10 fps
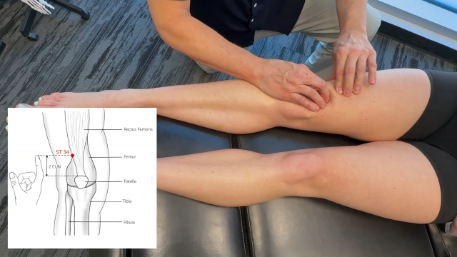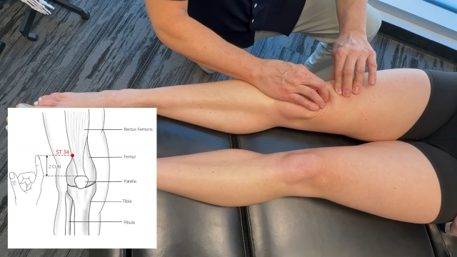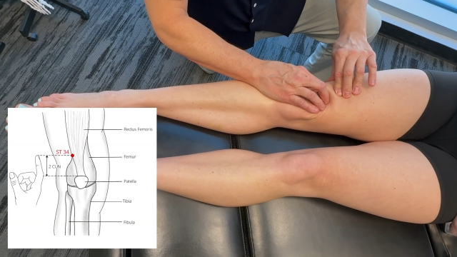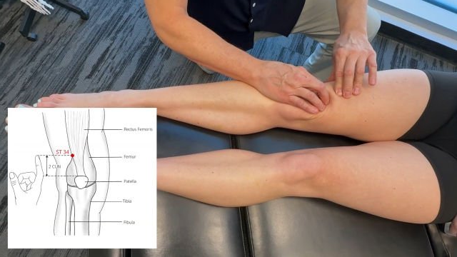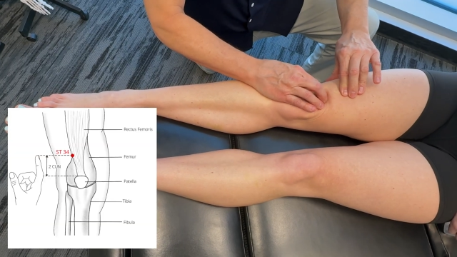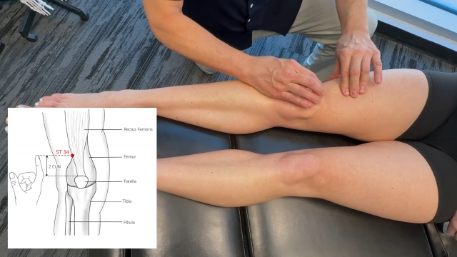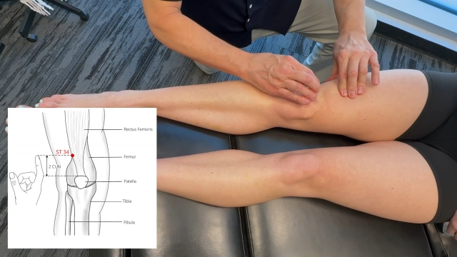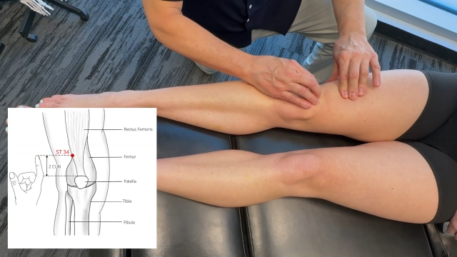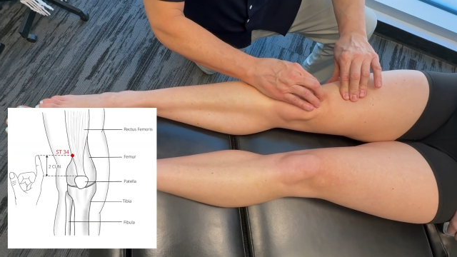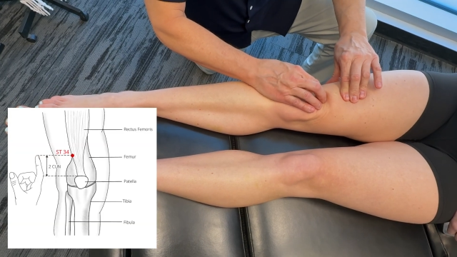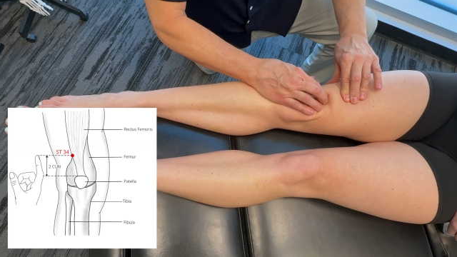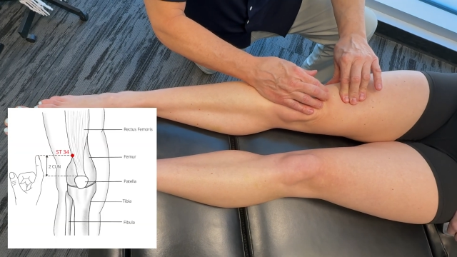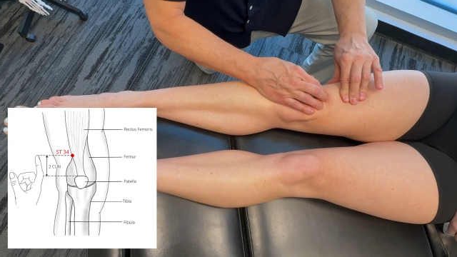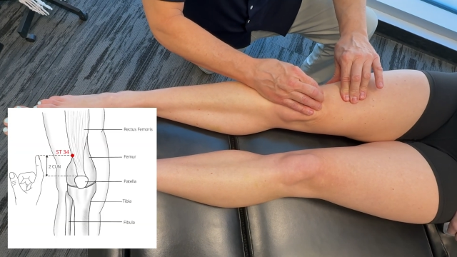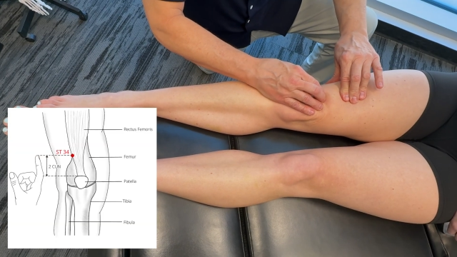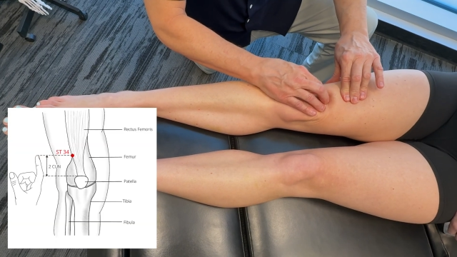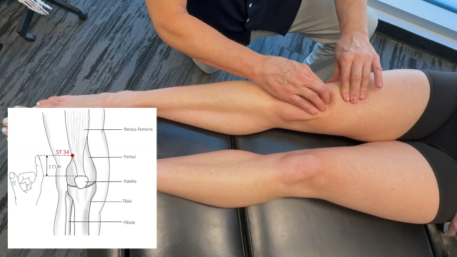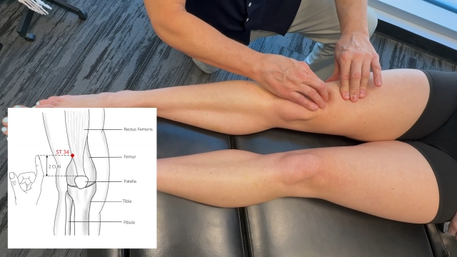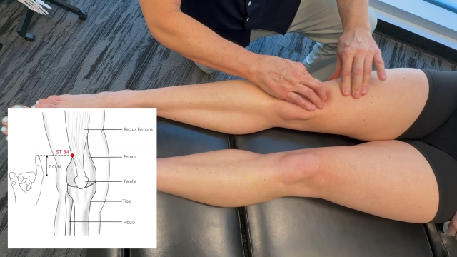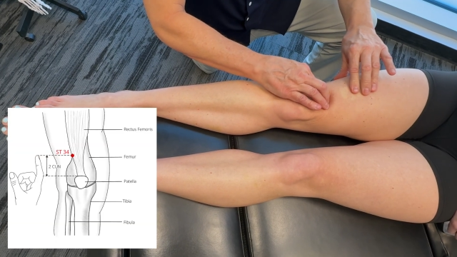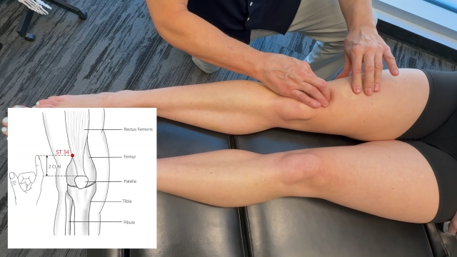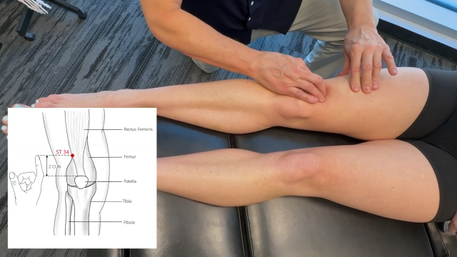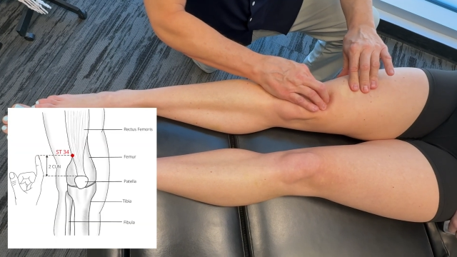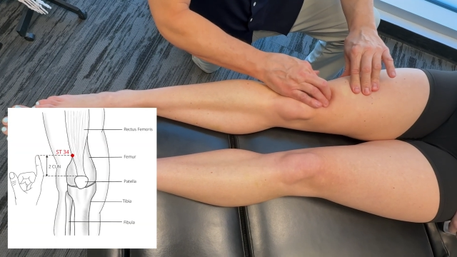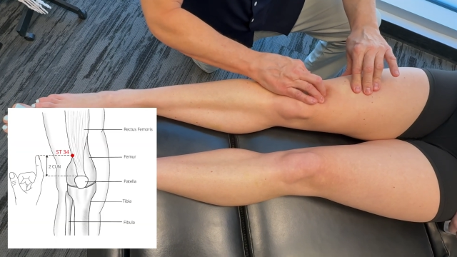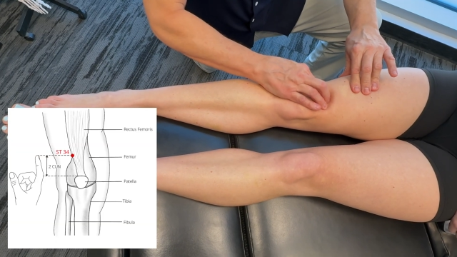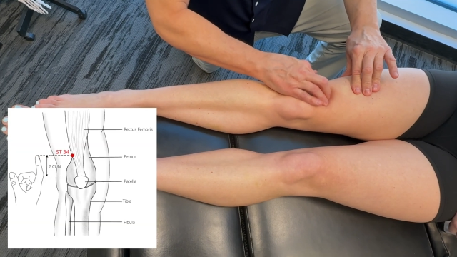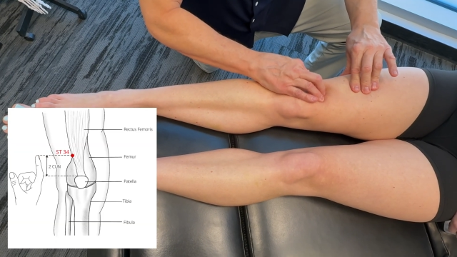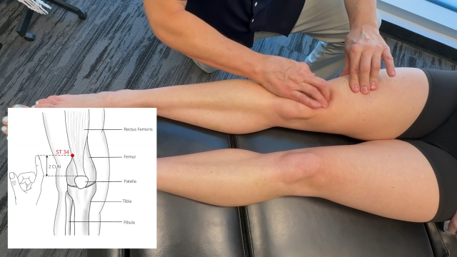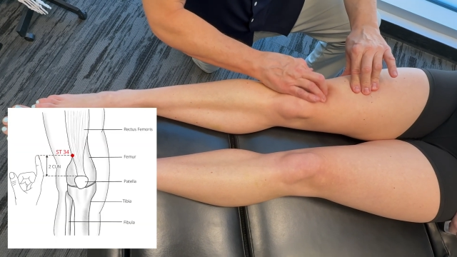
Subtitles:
[unreadable: no face in view]